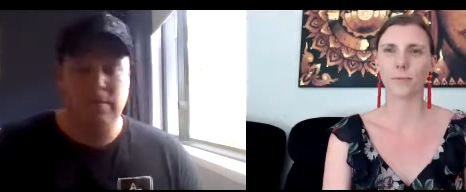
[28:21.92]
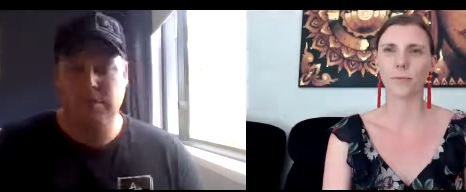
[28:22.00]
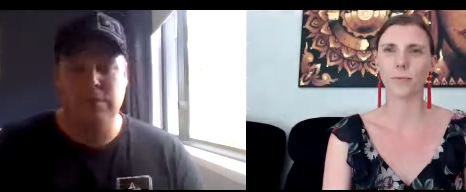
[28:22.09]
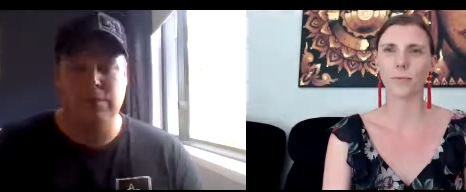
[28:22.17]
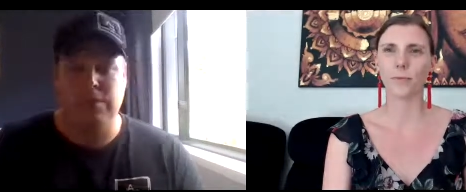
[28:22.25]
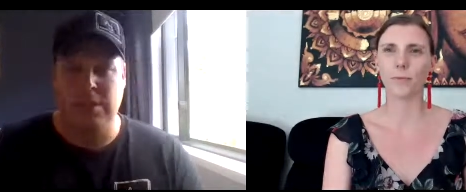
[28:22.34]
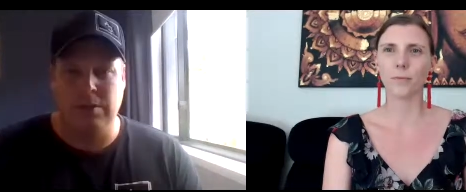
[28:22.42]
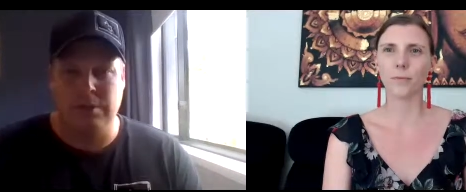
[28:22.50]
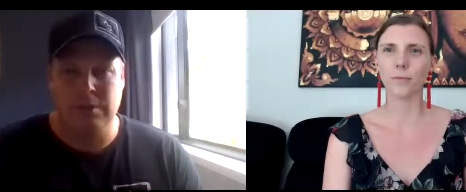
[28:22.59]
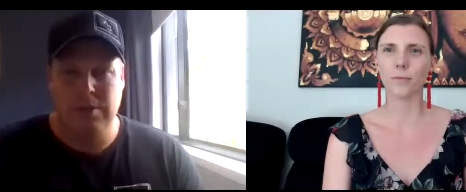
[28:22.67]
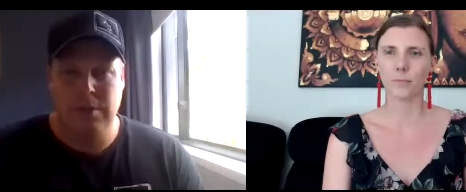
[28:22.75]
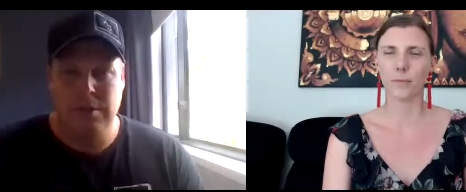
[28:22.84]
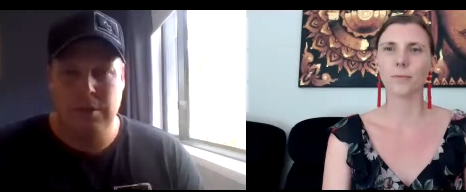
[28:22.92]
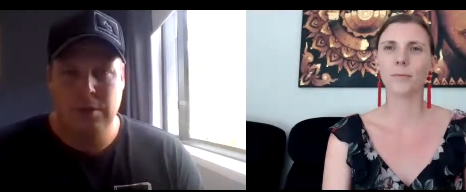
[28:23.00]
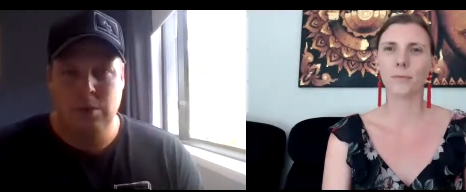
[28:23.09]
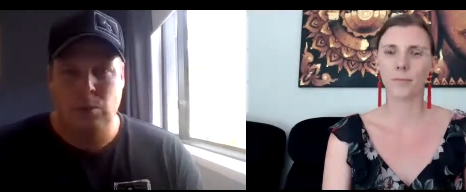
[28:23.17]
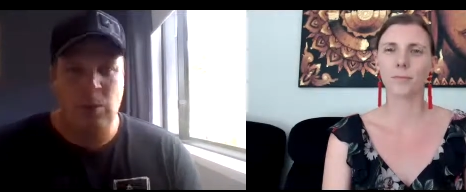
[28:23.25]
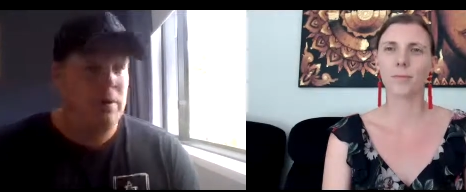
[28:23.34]
Speaker 1: are the results?
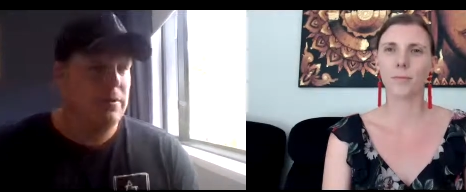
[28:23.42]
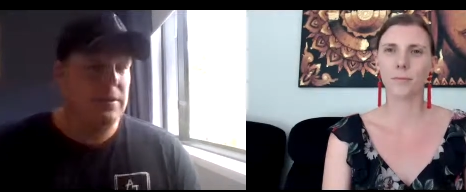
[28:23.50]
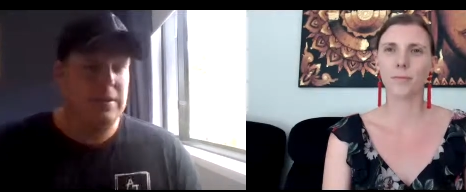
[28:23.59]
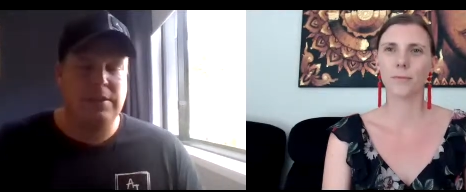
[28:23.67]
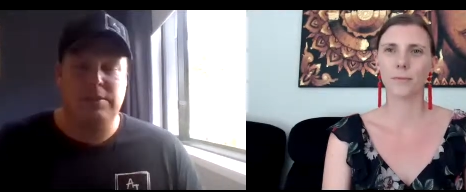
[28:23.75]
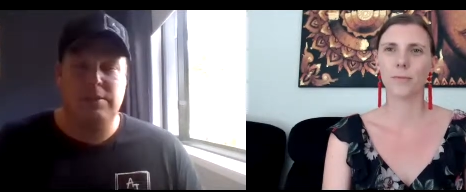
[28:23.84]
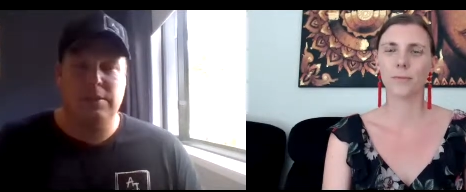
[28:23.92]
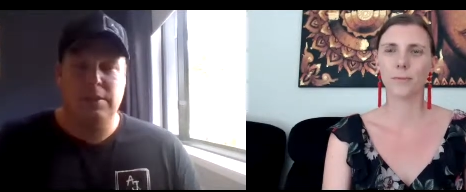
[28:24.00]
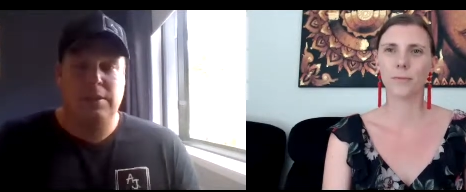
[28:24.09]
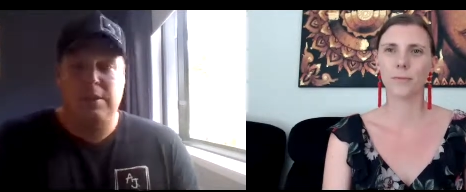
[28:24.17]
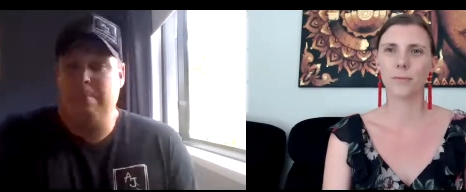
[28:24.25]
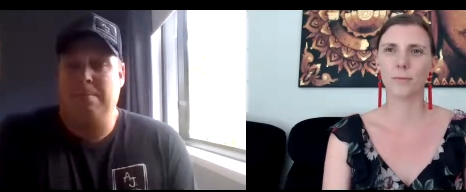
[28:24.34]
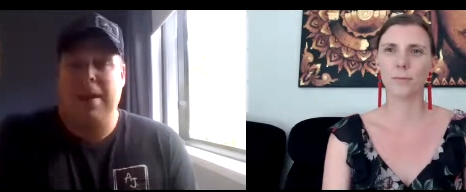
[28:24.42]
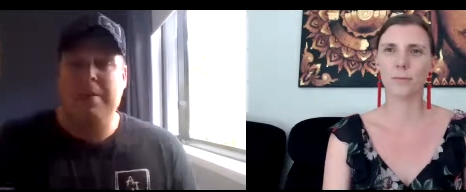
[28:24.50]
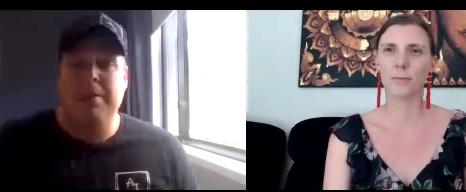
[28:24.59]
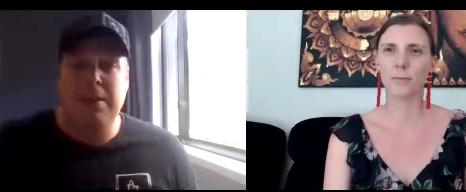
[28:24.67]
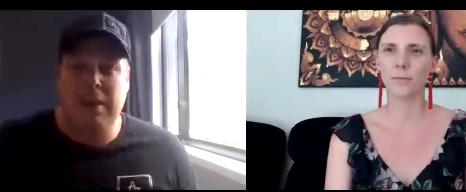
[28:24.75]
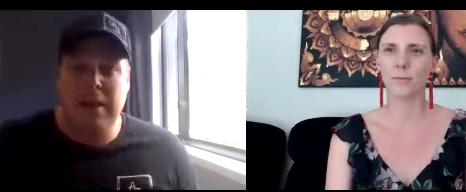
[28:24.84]
Where are these? Maybe
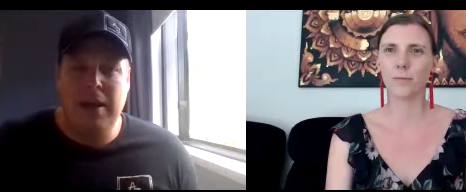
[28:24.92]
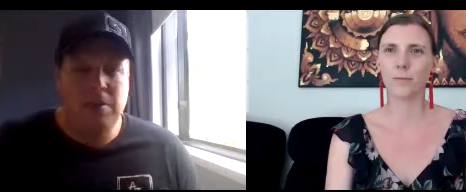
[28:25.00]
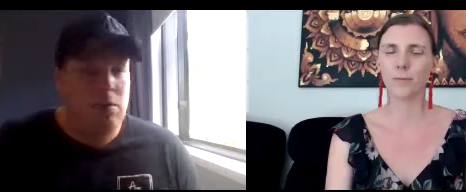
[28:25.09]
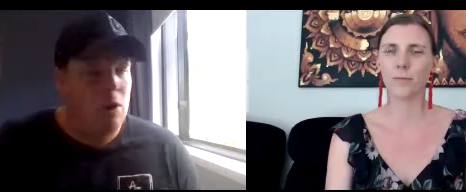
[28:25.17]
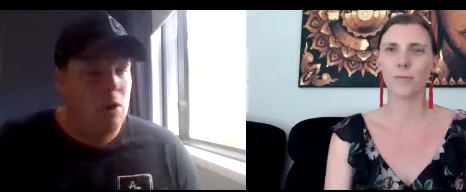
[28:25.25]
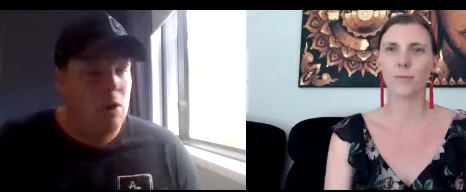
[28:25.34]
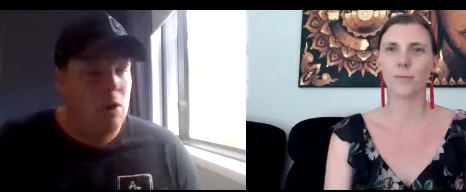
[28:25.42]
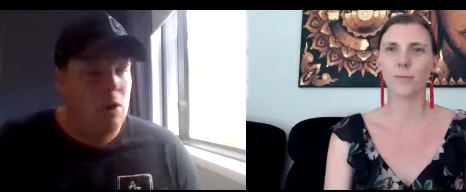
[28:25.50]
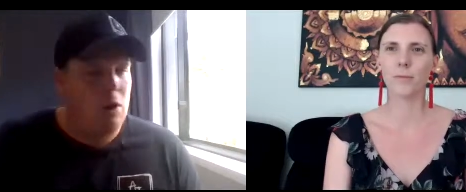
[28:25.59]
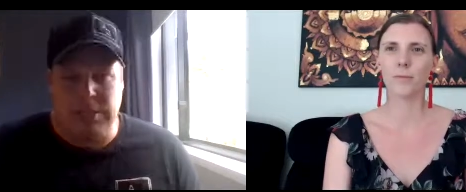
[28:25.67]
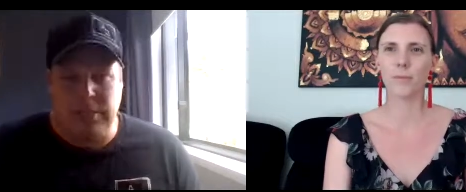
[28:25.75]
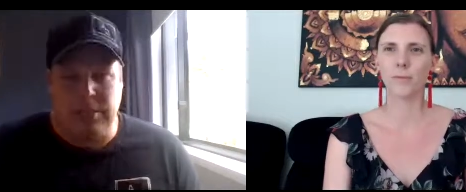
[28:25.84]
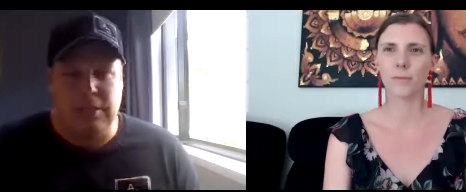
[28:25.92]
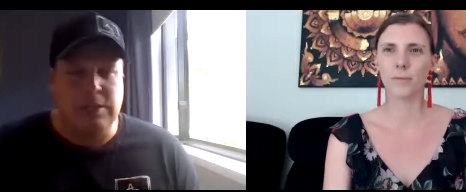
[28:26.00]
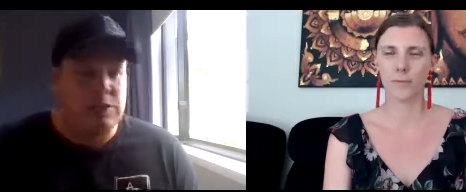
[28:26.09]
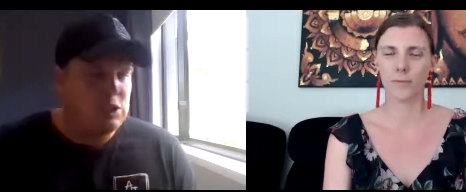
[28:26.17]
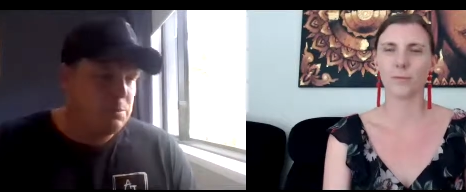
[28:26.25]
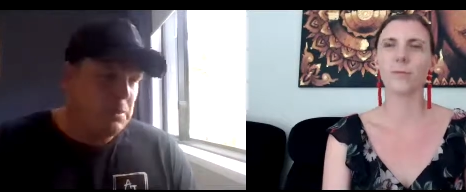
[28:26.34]
there are, I'm not seeing it. The
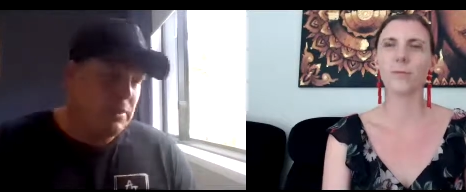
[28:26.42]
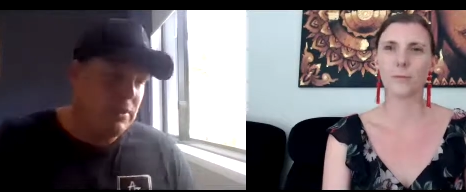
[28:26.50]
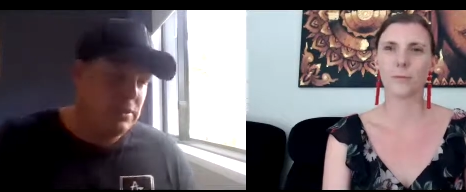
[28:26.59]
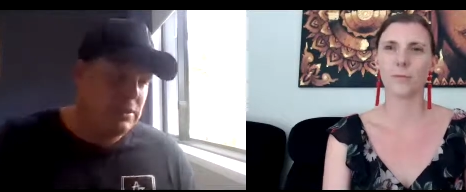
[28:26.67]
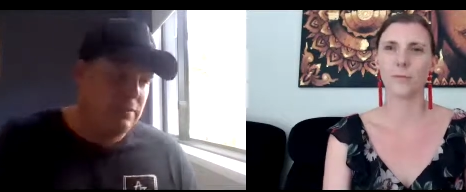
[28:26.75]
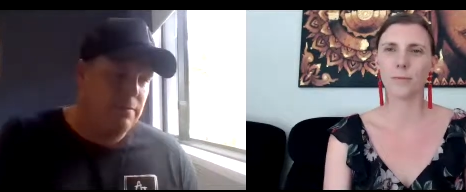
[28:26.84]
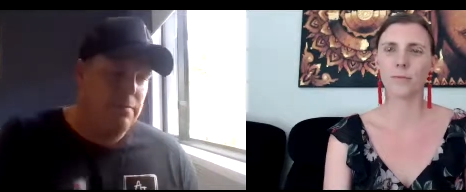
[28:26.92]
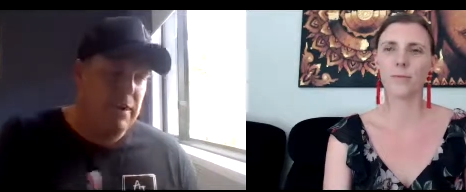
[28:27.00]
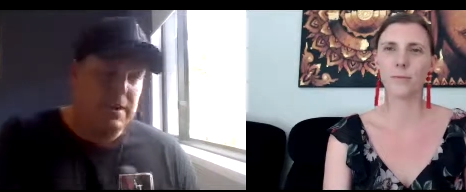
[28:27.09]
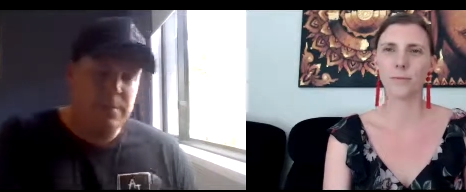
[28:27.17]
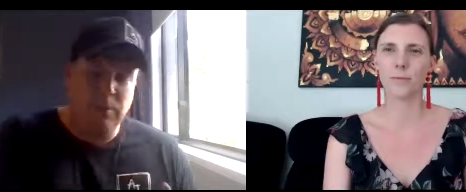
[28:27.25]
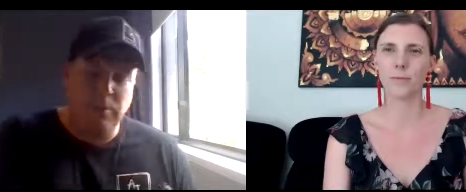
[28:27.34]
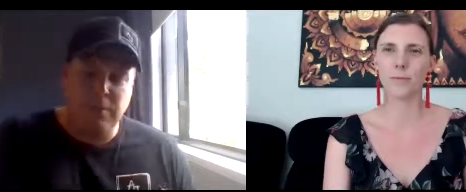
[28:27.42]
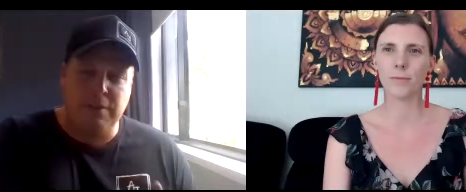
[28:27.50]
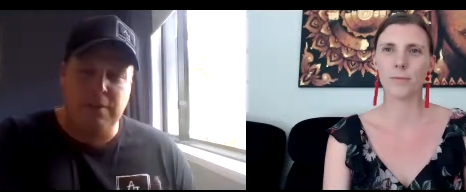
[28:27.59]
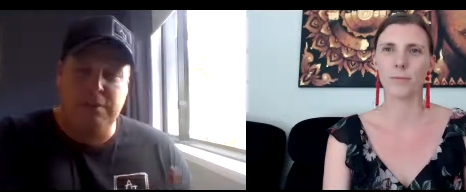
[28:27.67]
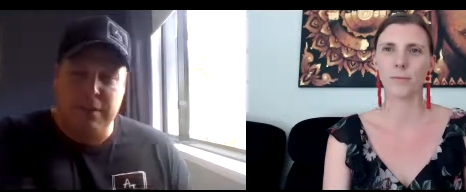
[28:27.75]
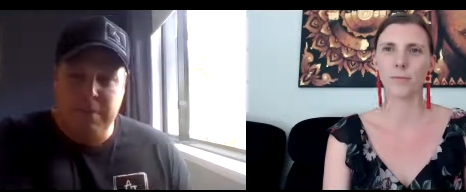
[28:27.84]
experience of people, the
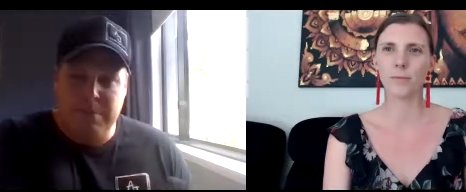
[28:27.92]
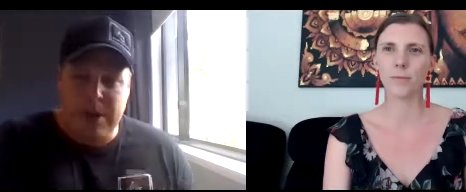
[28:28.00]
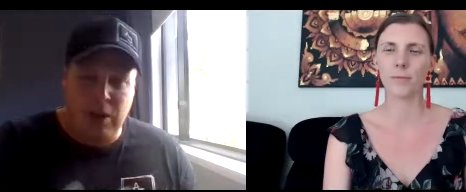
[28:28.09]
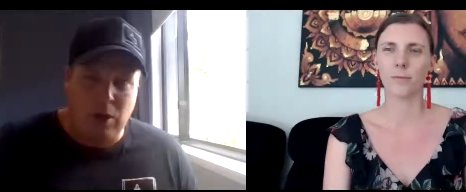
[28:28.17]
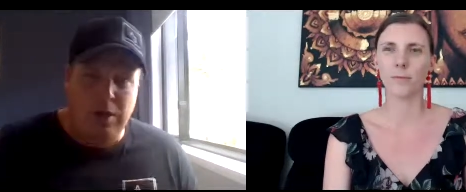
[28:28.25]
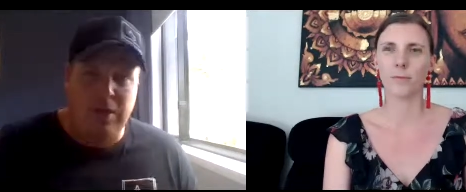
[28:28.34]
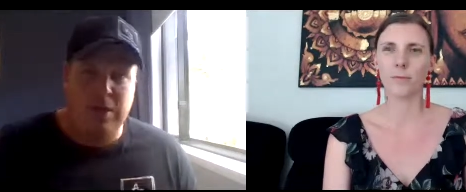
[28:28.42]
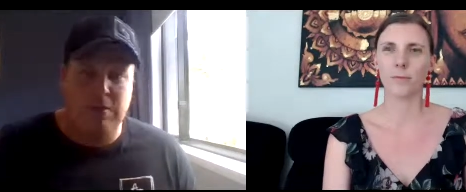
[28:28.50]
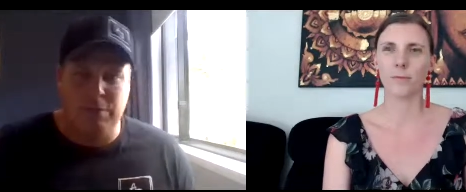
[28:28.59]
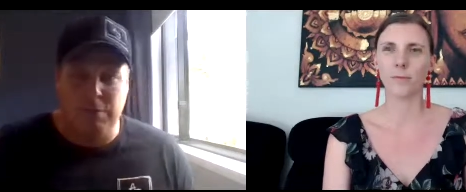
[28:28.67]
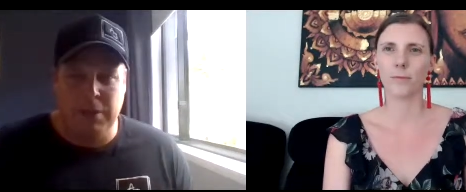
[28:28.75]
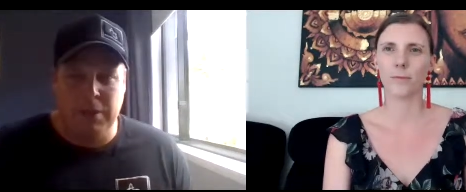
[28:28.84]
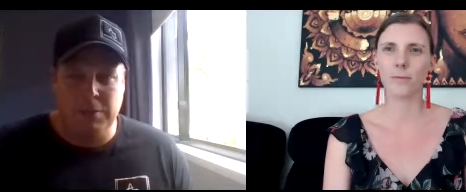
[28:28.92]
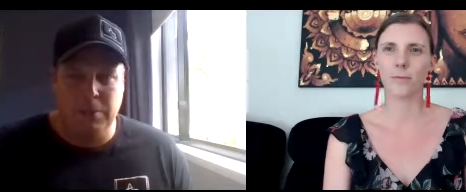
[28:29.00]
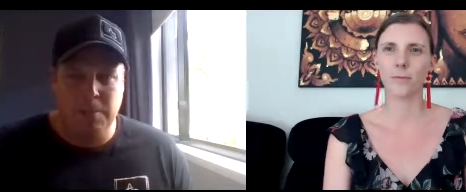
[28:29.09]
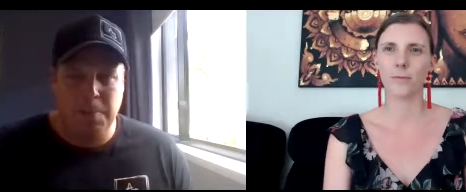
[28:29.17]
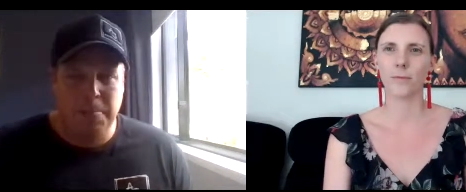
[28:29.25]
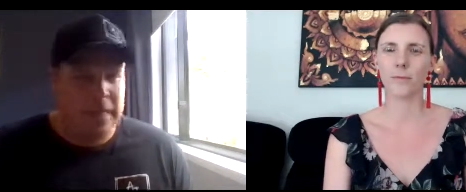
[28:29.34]
feedback I get from people
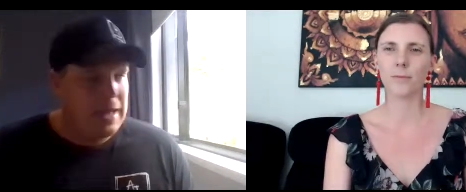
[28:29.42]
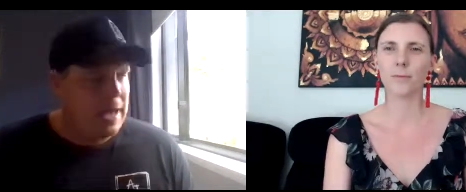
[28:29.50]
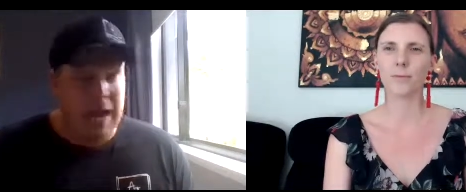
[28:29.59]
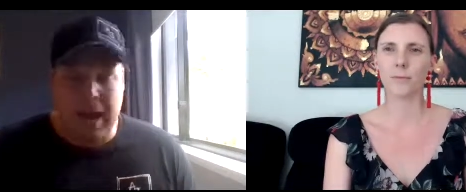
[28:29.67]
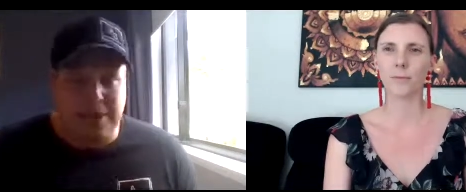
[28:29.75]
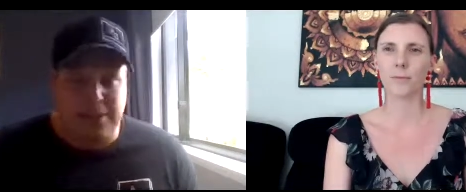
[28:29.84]
aren't